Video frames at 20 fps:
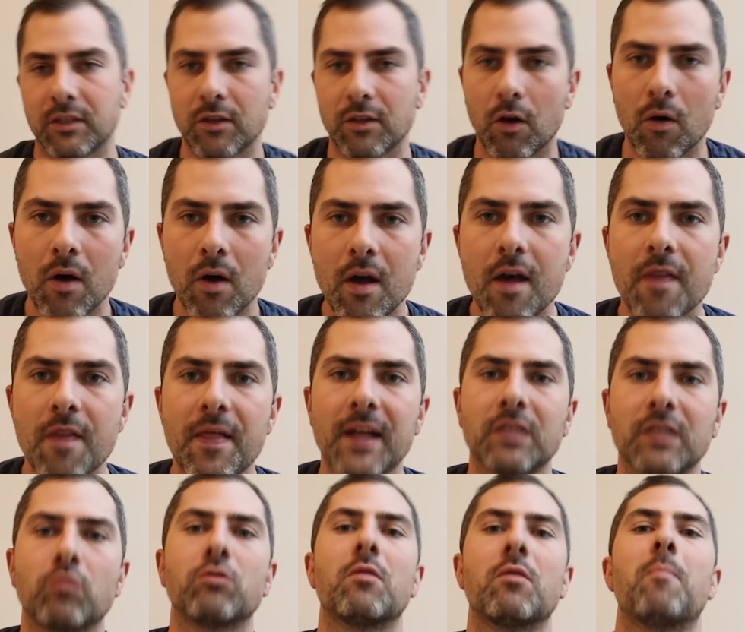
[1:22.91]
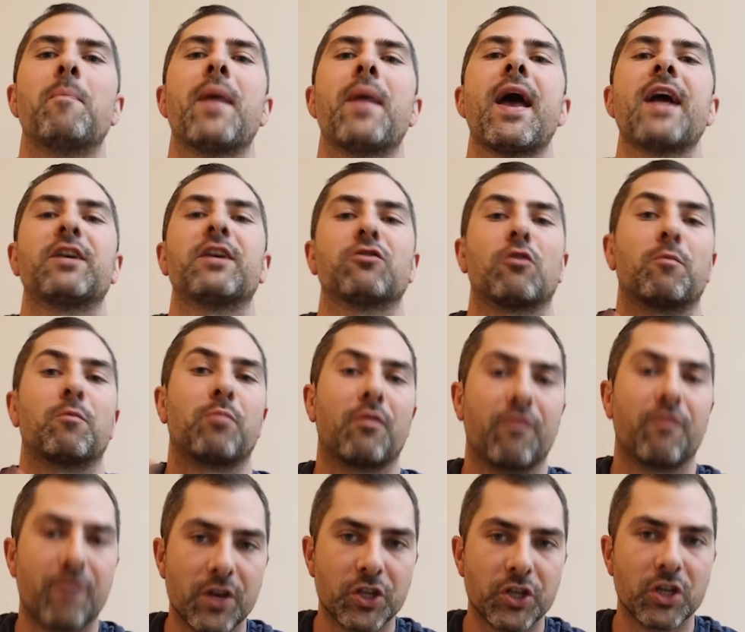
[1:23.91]
So that's what the banks are
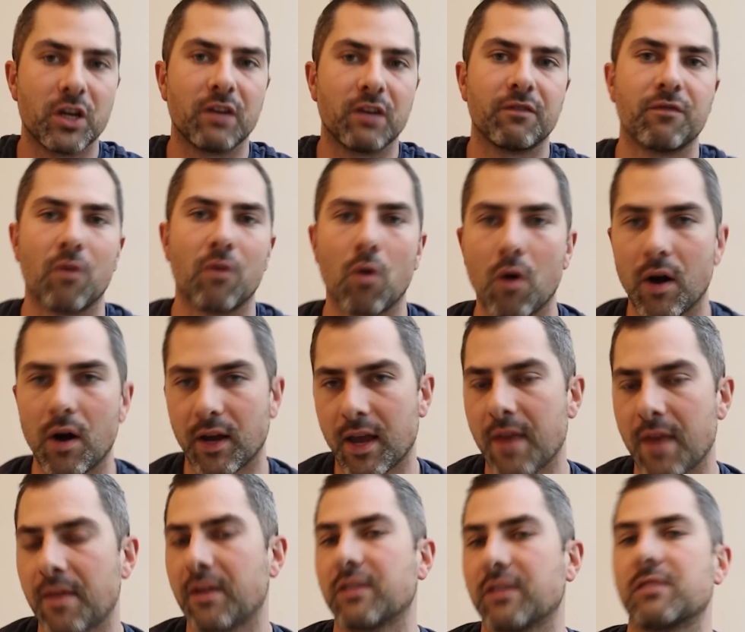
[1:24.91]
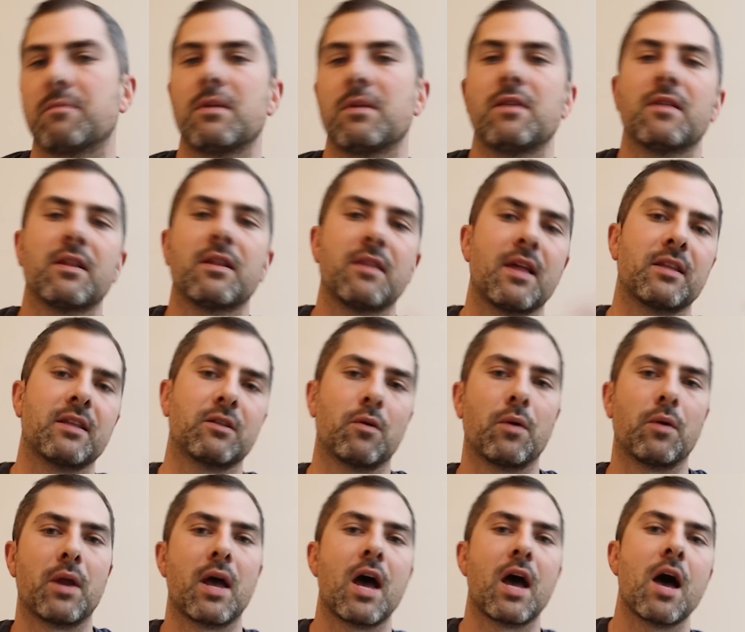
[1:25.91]
provisioning for. Again, that doesn't mean that that's
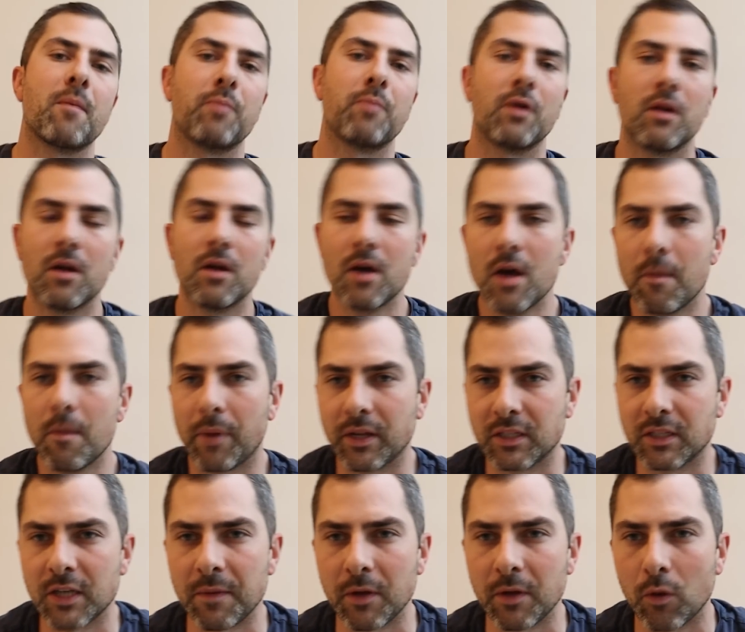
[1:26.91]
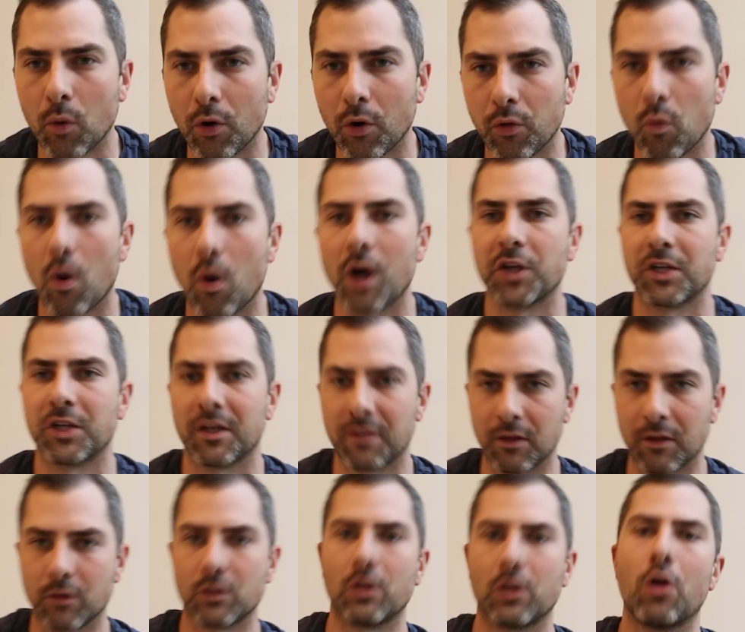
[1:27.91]
going to happen, but it's something worth watching. I
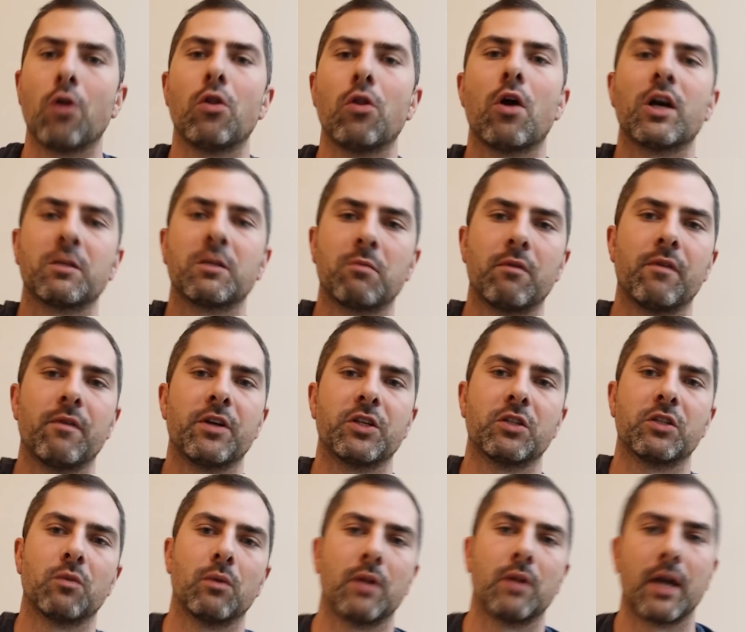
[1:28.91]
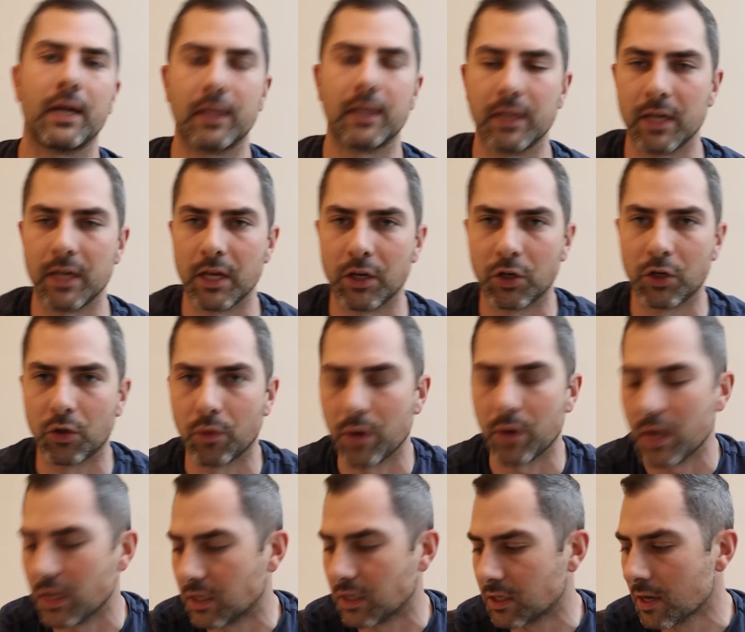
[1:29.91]
think those loan loss provisions will likely
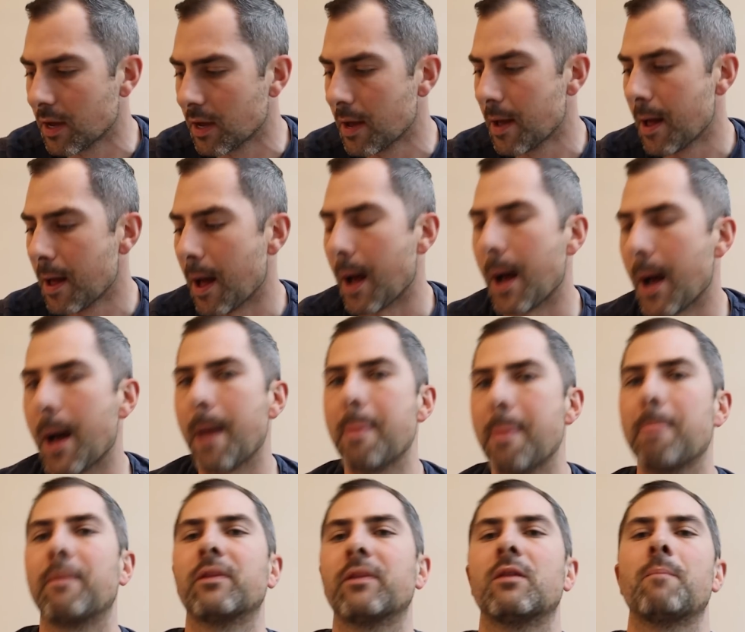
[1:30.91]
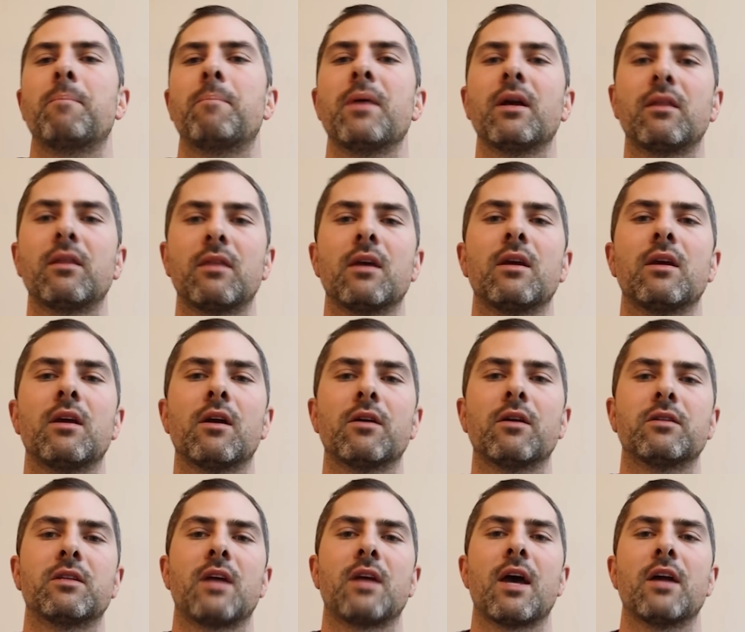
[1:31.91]
increase. But the big thing here
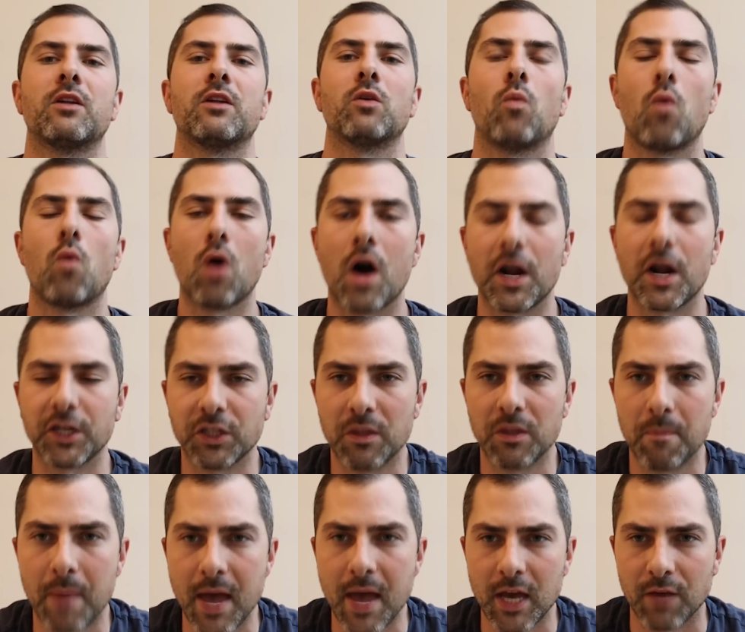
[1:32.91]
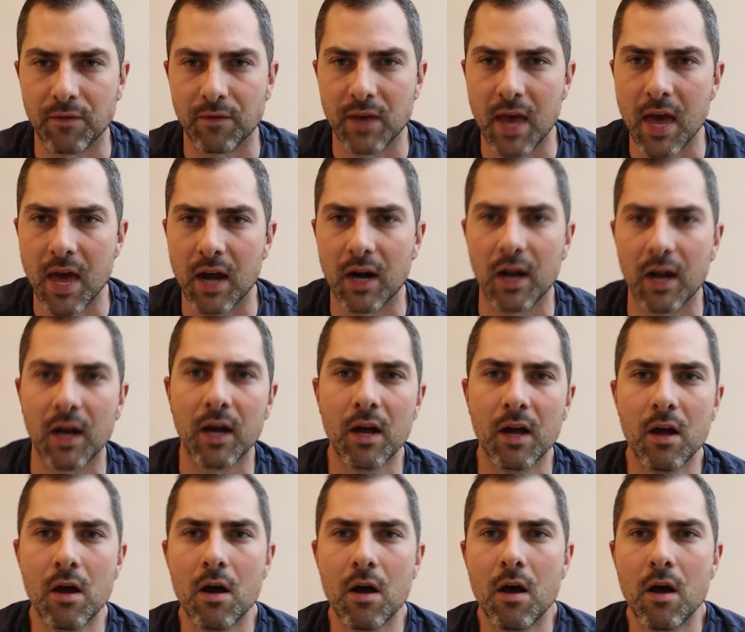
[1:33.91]
is, again, to watch the Bank of Canada.